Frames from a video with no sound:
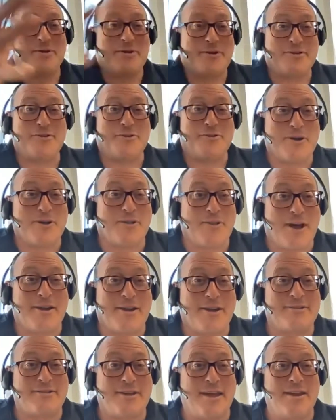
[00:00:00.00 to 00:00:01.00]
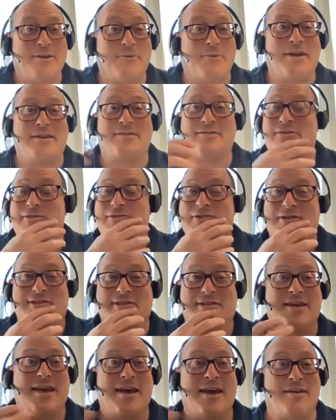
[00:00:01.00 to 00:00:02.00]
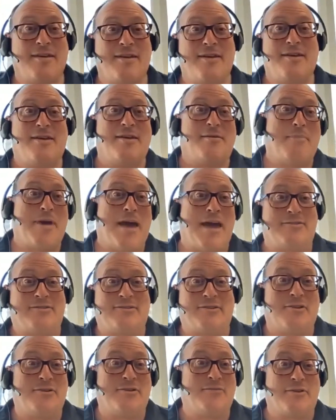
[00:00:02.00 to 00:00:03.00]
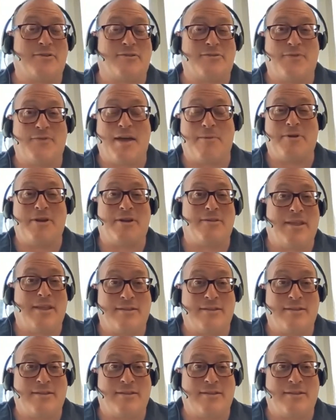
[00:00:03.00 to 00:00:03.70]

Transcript: They're doing a lot of this anyways. Just masculine versus feminine.